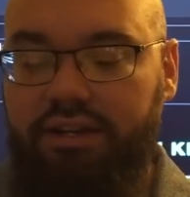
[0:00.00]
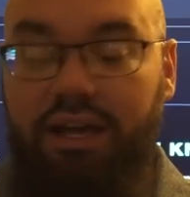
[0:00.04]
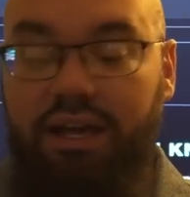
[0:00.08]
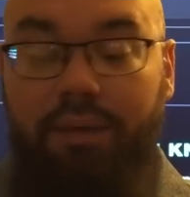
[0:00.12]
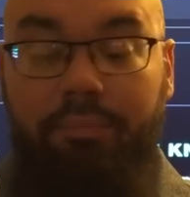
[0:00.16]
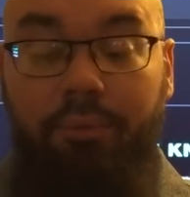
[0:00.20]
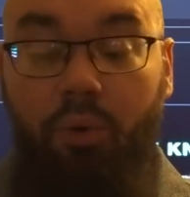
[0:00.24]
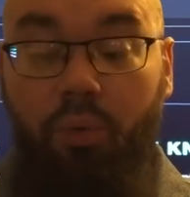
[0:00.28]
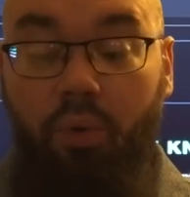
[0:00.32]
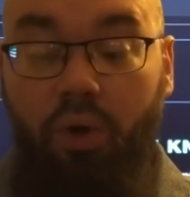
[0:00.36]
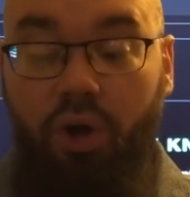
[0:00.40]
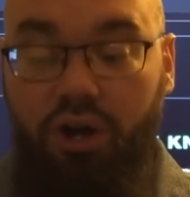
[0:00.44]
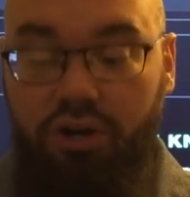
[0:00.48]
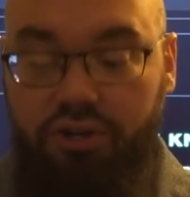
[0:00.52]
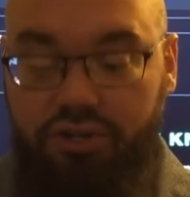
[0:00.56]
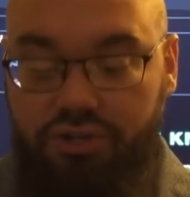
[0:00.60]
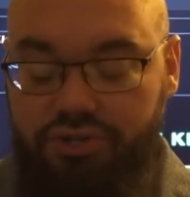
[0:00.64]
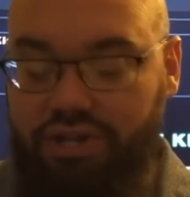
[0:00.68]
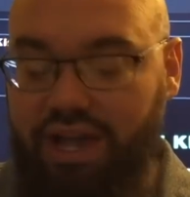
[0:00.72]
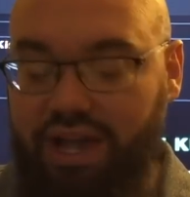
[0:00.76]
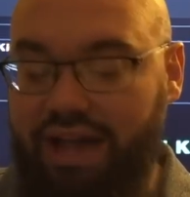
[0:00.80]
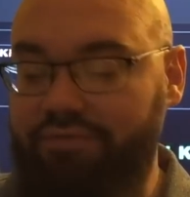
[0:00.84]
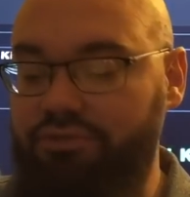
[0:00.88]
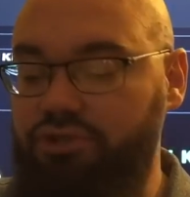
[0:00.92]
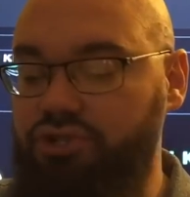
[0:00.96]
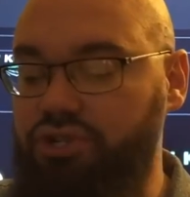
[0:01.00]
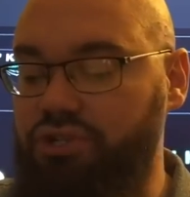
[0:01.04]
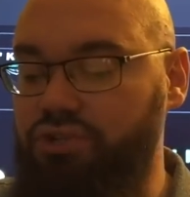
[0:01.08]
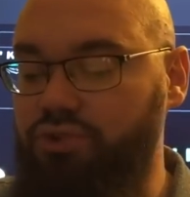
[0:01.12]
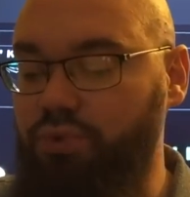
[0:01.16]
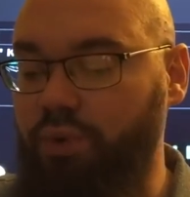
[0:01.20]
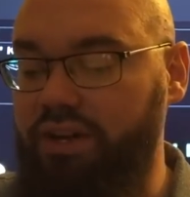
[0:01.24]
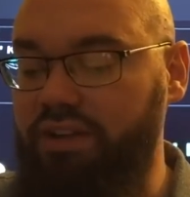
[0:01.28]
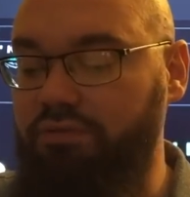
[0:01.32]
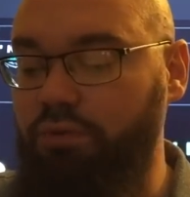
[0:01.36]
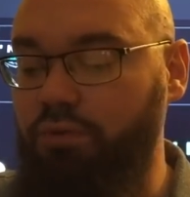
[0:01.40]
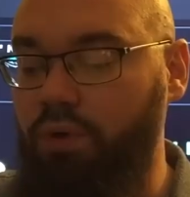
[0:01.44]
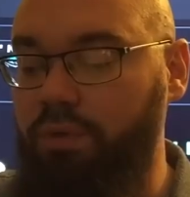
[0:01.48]
Kemba Walker's averaging
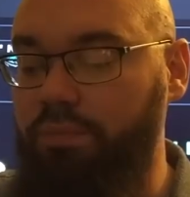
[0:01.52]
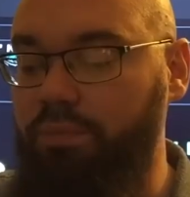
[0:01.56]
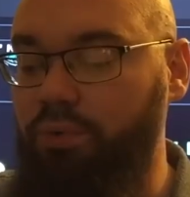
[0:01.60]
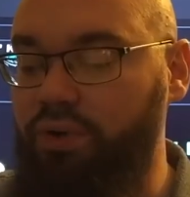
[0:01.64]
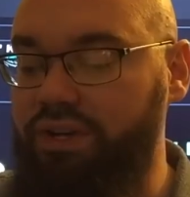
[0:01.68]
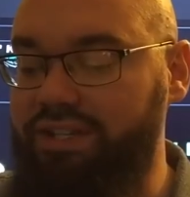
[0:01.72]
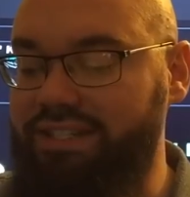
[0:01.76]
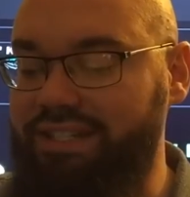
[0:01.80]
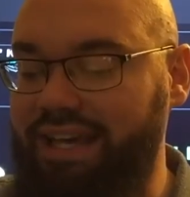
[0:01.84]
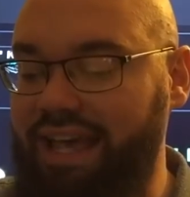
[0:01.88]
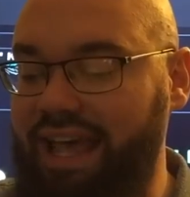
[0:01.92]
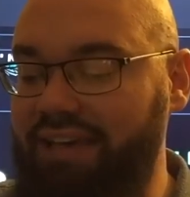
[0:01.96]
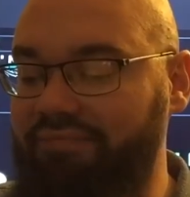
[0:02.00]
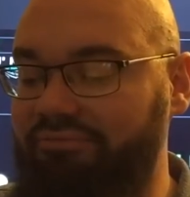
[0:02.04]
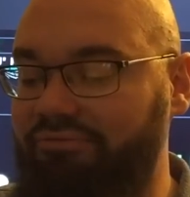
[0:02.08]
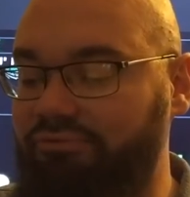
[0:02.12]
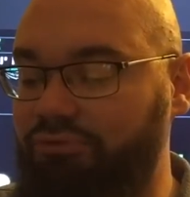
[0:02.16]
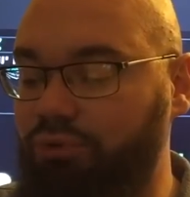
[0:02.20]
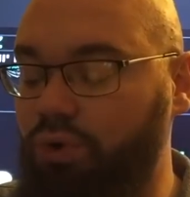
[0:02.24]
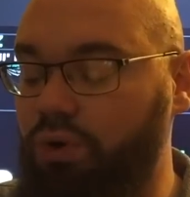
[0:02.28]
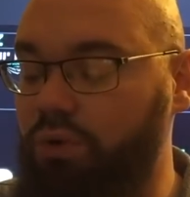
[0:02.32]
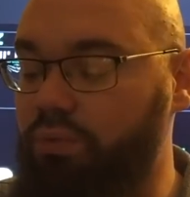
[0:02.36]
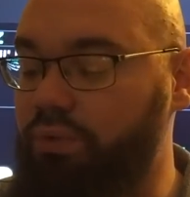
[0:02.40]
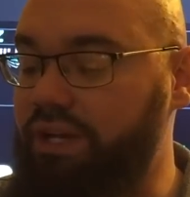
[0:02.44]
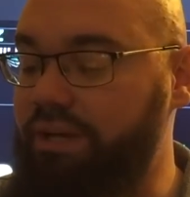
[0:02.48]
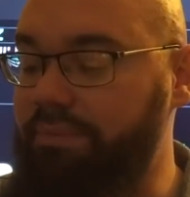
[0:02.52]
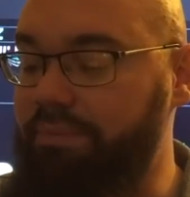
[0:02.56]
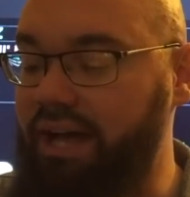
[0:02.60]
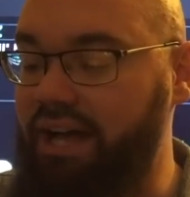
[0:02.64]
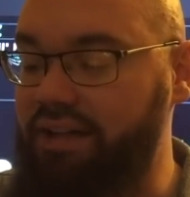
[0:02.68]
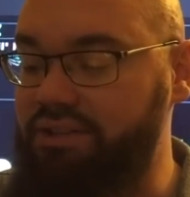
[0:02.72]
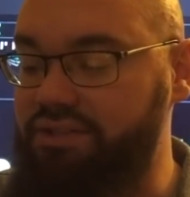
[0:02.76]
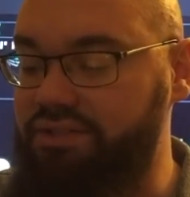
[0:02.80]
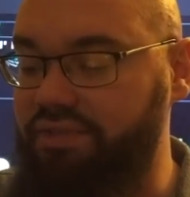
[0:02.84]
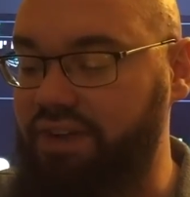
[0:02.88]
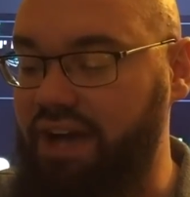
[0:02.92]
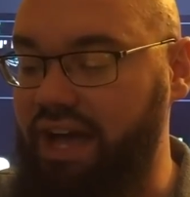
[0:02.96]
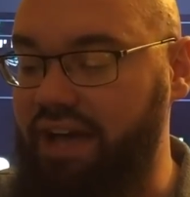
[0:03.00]
24 points a game, 4
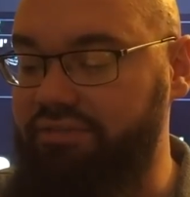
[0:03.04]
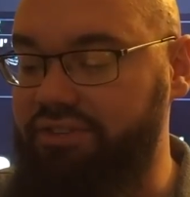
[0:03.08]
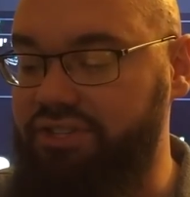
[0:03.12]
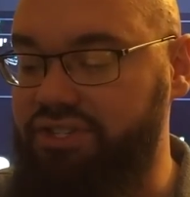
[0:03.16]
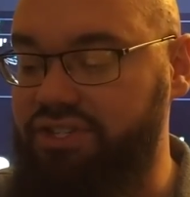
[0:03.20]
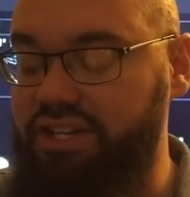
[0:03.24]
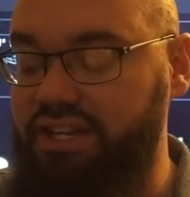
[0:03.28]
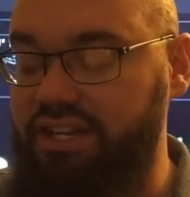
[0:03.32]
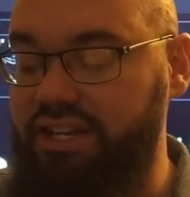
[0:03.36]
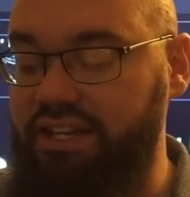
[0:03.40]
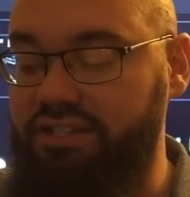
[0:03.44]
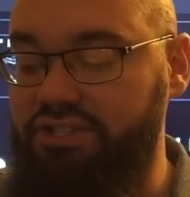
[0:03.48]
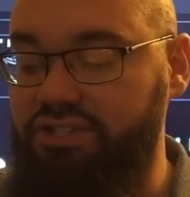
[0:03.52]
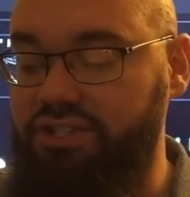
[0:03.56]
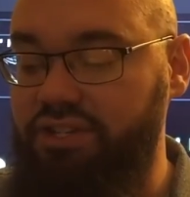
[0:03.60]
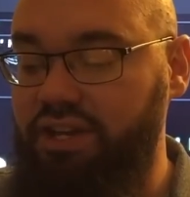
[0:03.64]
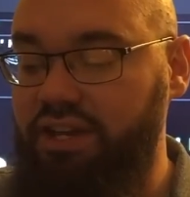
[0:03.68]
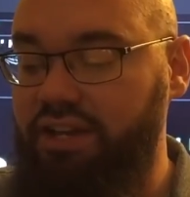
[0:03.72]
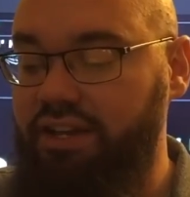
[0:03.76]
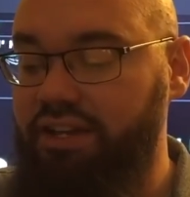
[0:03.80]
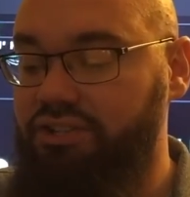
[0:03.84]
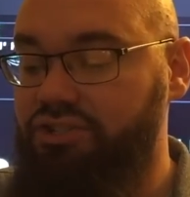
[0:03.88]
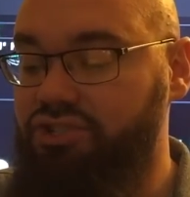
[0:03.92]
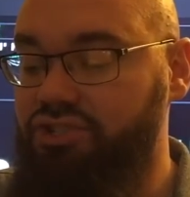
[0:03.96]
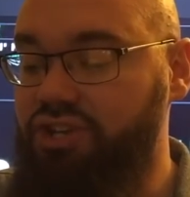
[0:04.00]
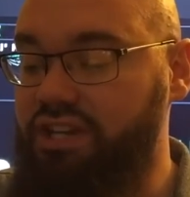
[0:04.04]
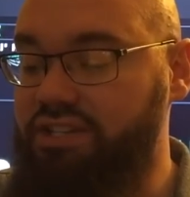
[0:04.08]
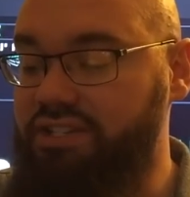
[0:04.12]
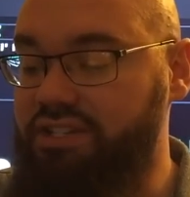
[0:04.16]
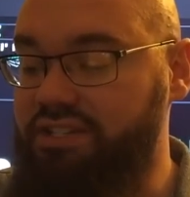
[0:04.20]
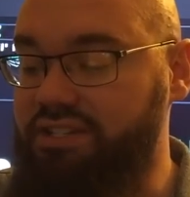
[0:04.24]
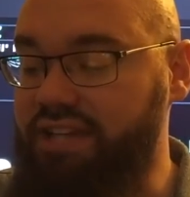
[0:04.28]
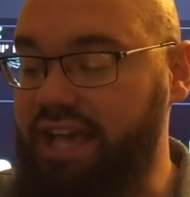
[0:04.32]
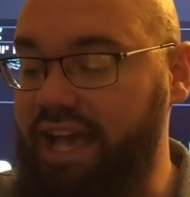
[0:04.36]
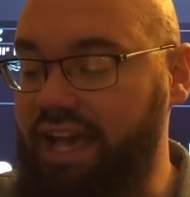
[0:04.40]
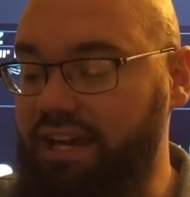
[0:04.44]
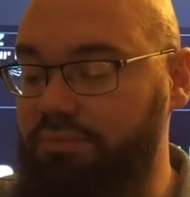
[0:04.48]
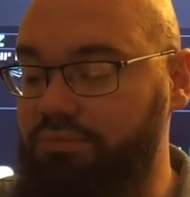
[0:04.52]
rebounds, 5 assists.
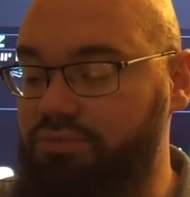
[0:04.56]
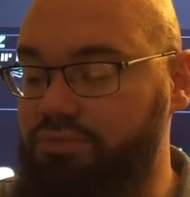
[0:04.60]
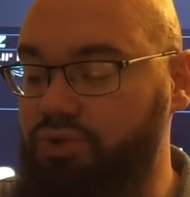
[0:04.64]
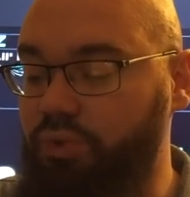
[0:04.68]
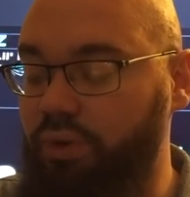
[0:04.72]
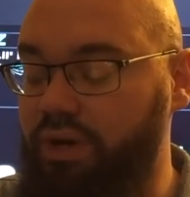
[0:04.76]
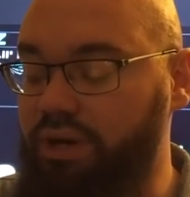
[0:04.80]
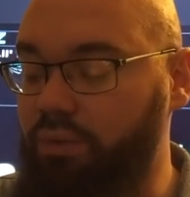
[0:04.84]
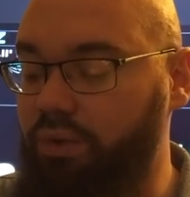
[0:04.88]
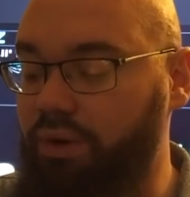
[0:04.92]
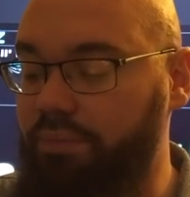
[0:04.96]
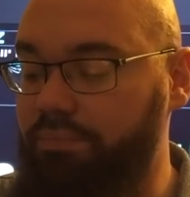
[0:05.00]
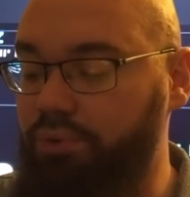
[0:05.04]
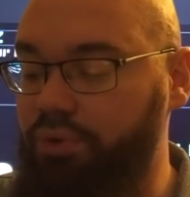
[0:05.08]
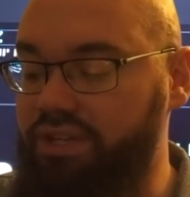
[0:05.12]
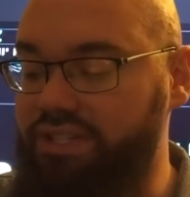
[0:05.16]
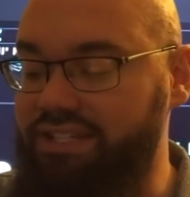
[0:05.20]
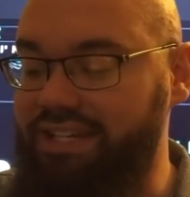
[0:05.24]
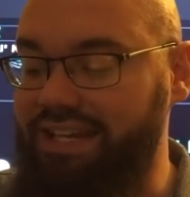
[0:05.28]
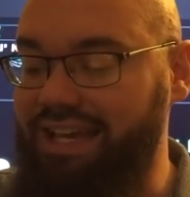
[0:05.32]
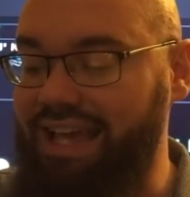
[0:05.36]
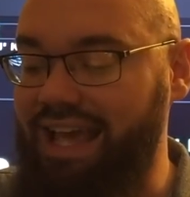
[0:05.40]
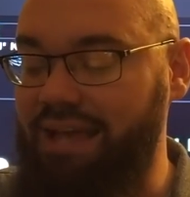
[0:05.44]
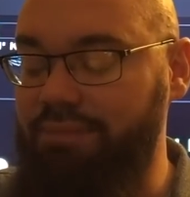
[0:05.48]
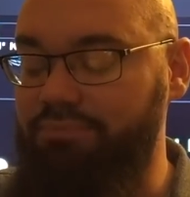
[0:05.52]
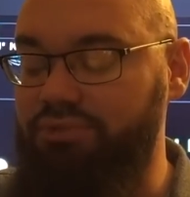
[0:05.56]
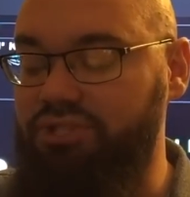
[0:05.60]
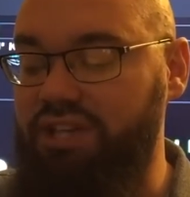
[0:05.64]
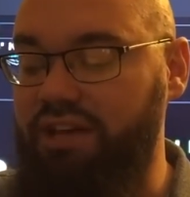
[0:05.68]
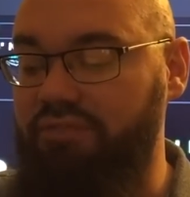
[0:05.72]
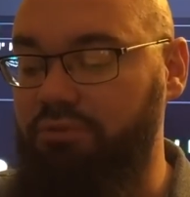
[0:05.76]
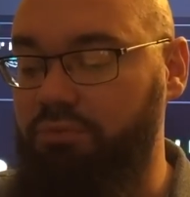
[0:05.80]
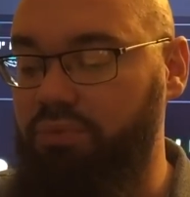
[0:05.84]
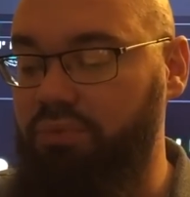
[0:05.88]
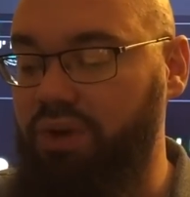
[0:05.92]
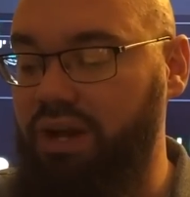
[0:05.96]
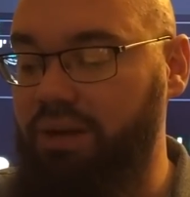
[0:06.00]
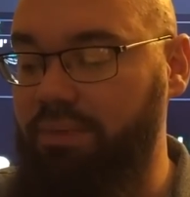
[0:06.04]
Jason Tatum, 21 points a game,
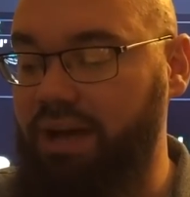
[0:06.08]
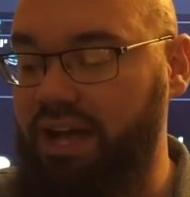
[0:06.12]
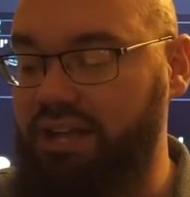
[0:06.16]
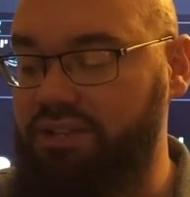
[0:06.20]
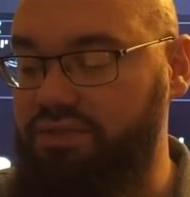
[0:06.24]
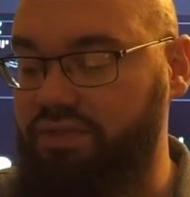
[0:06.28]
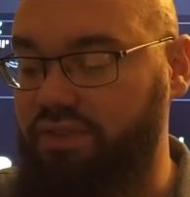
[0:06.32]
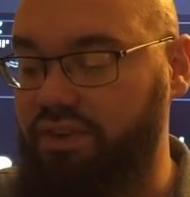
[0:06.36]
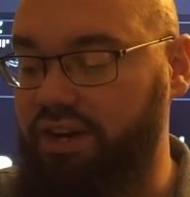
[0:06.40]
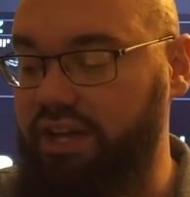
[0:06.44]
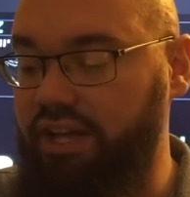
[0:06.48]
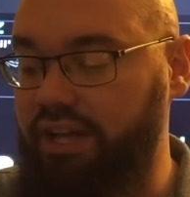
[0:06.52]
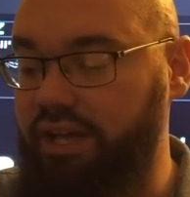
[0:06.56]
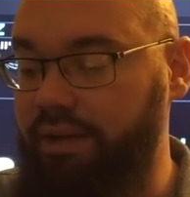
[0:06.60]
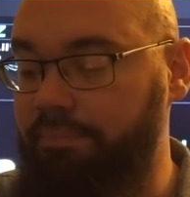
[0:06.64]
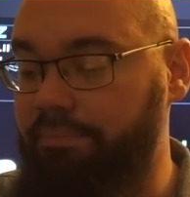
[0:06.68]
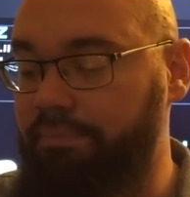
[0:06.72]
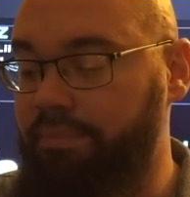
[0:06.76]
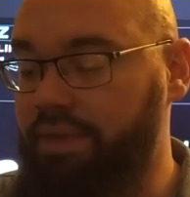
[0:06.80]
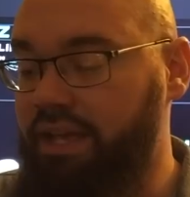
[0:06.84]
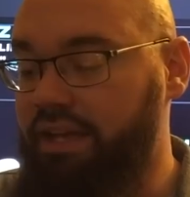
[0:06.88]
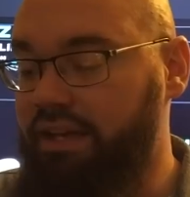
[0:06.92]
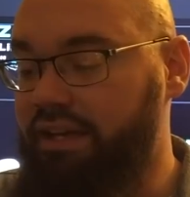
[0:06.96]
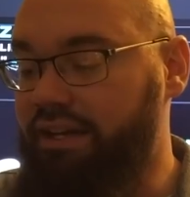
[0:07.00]
7 rebounds for him.